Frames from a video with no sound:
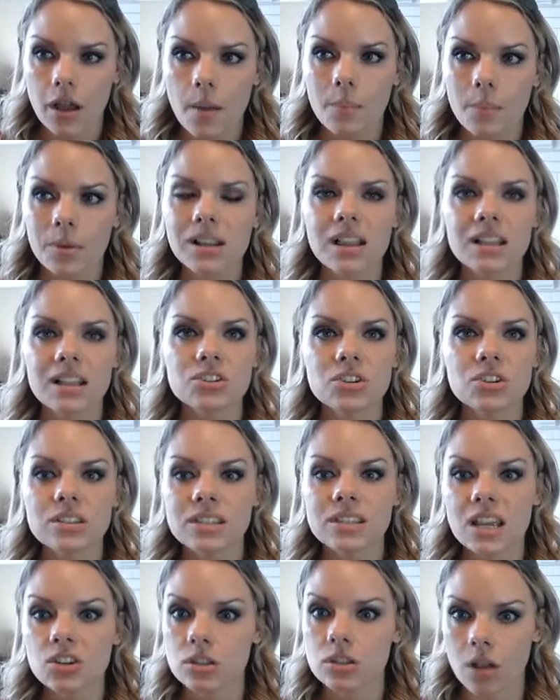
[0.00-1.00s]
But let's just
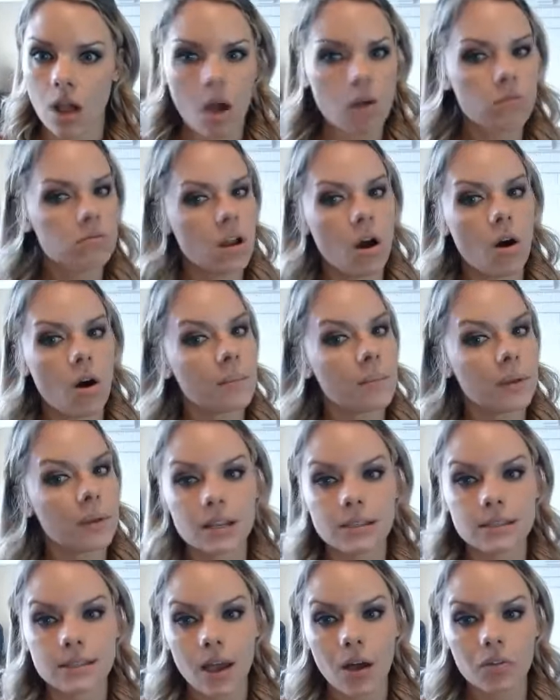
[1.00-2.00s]
say she said, oh no, I'm
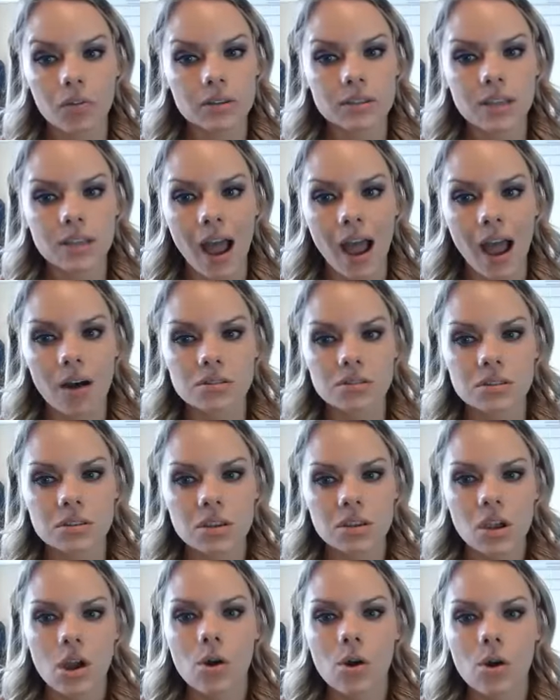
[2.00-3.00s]
going to sell this house.
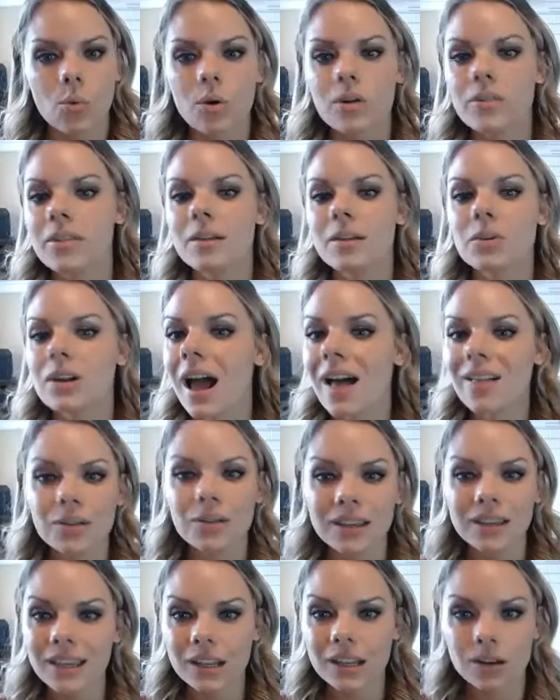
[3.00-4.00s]
Well, then we're not
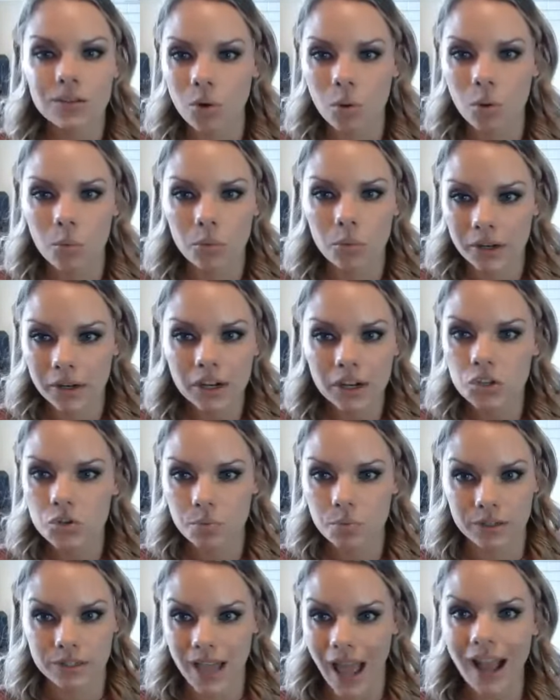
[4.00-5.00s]
looking at a full mortgage
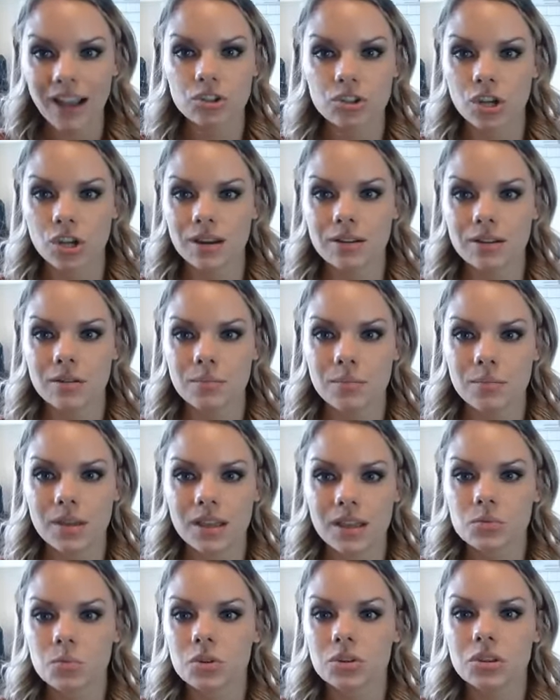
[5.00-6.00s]
protection
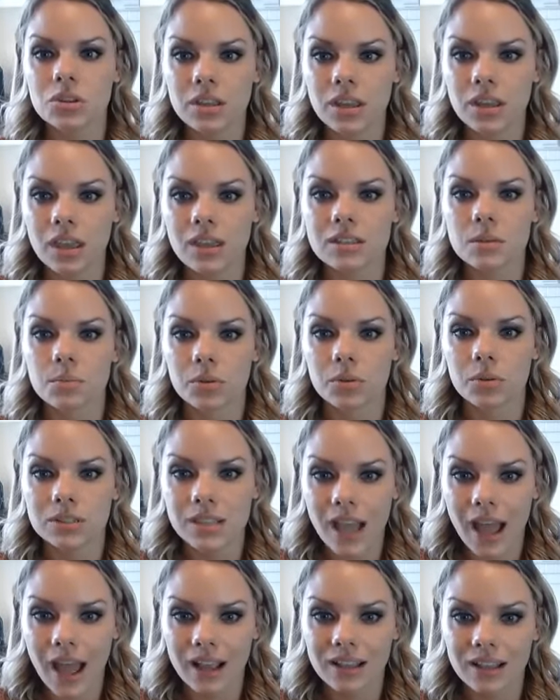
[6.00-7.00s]
because we're looking to
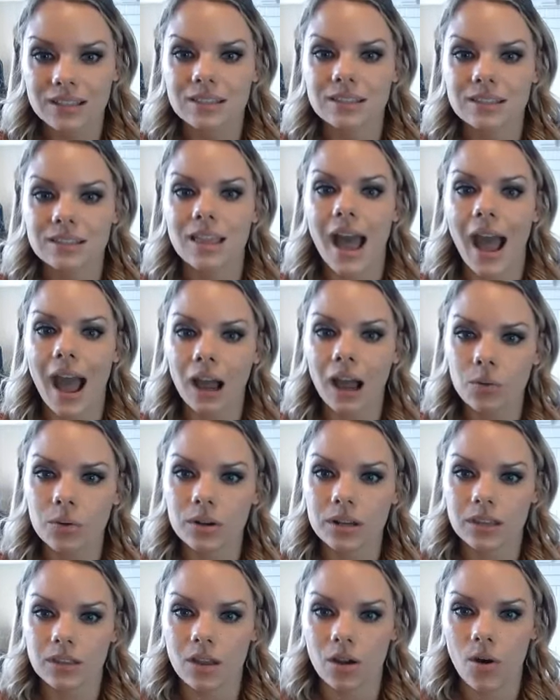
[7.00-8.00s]
protect the
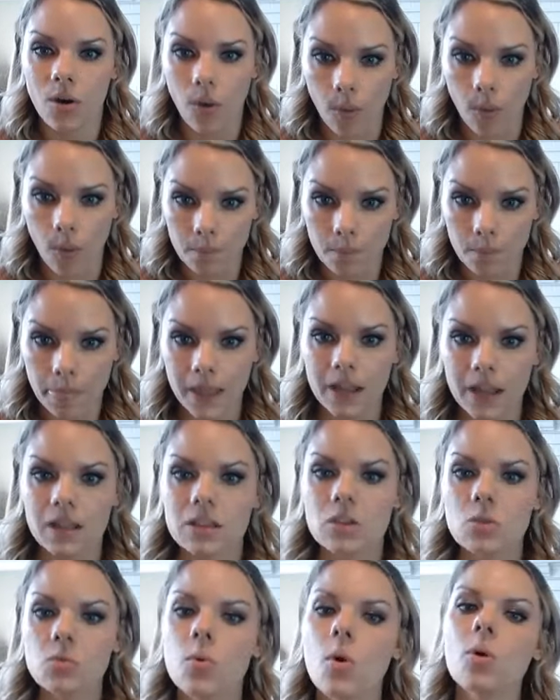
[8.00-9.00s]
equity in the home.
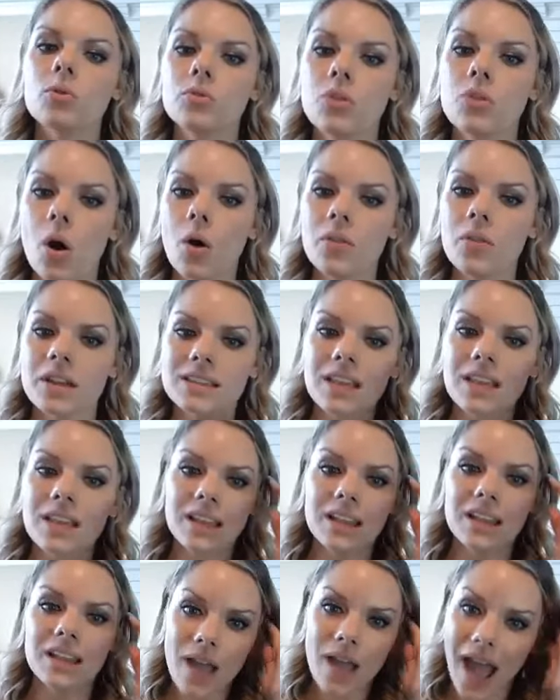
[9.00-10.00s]
You won't know this
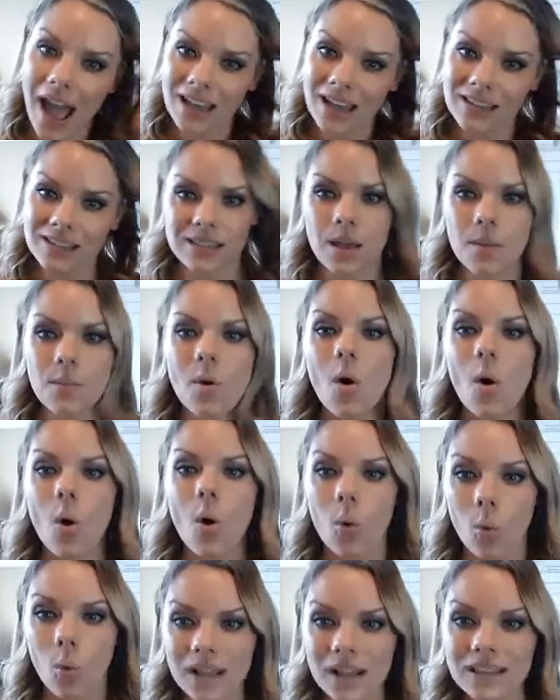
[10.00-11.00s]
unless you ask them,
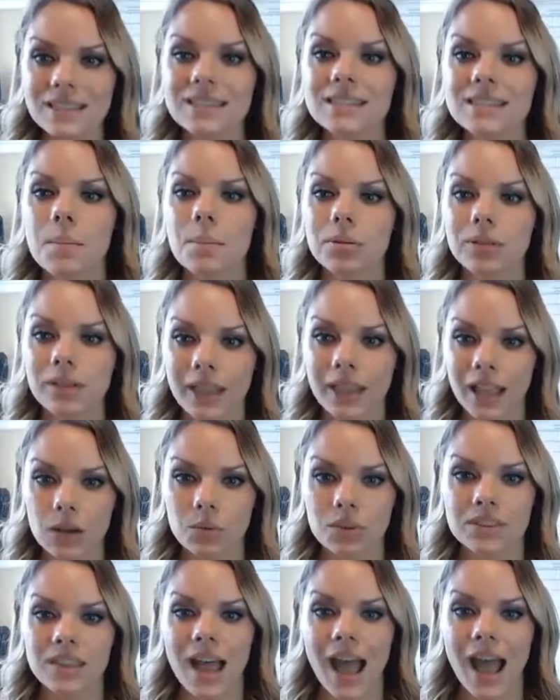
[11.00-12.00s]
what's the plan
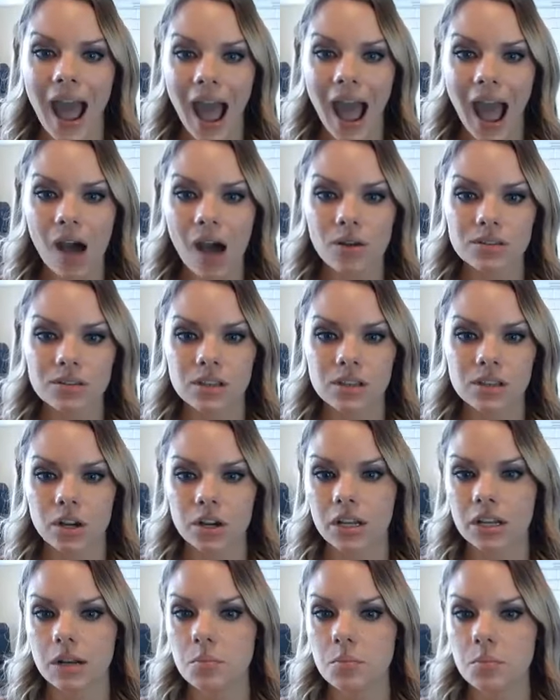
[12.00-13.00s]
with the house? Are
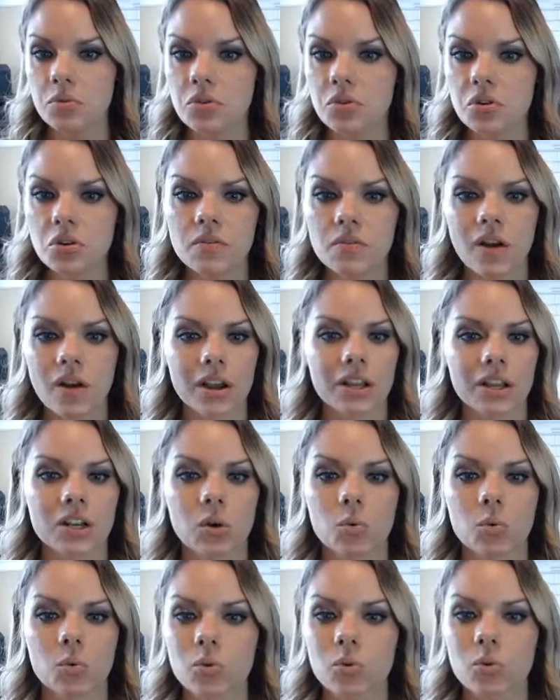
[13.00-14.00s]
you going to move? Are you going
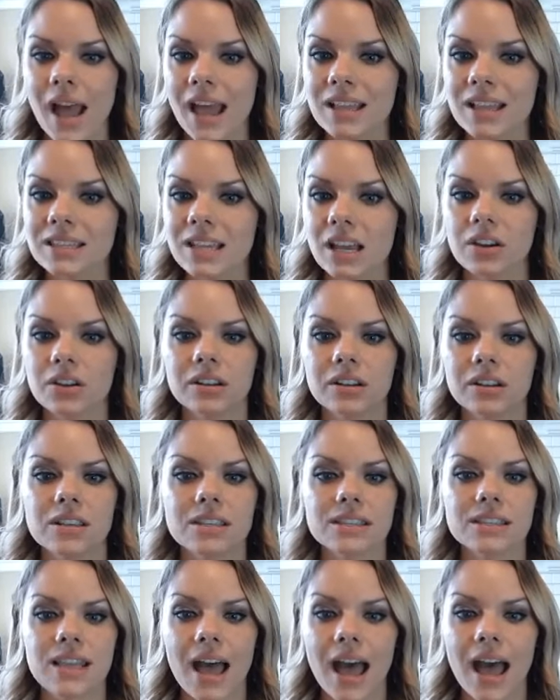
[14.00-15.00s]
to rent? Are you going to
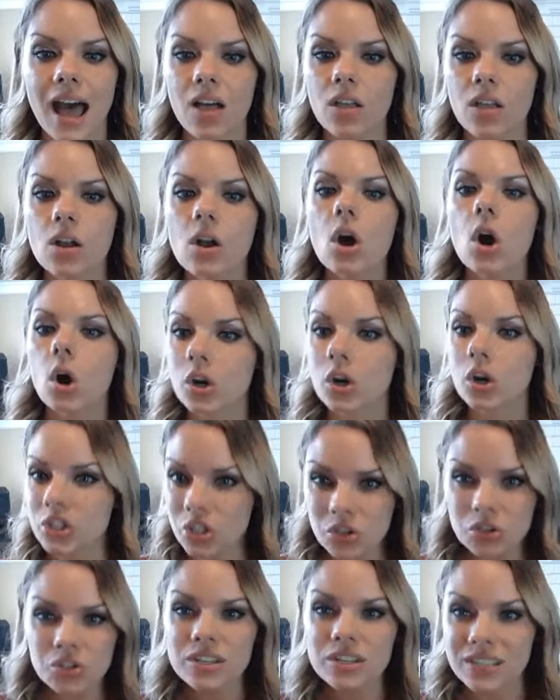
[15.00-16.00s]
sell? Or do
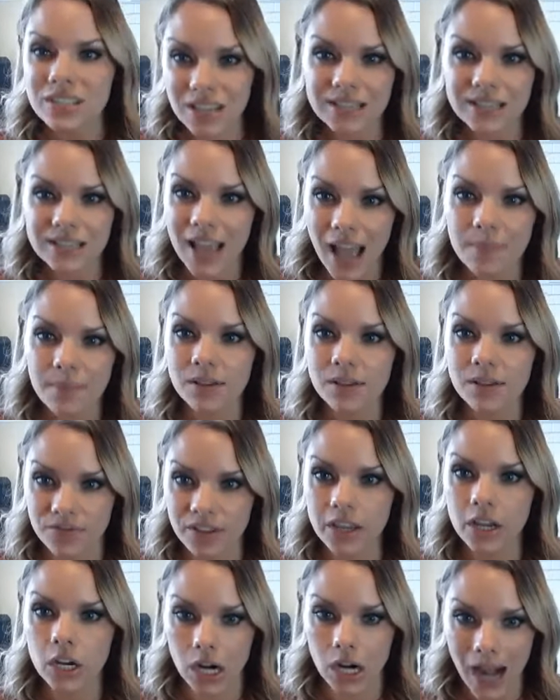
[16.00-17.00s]
you just need time to
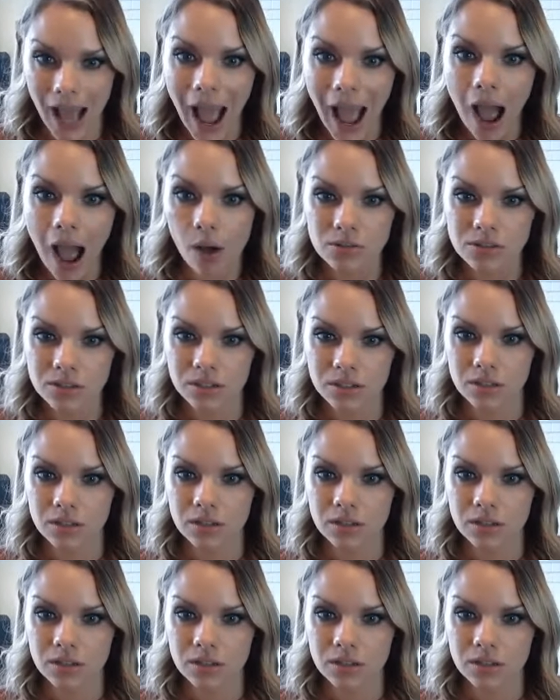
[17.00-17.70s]
figure it out?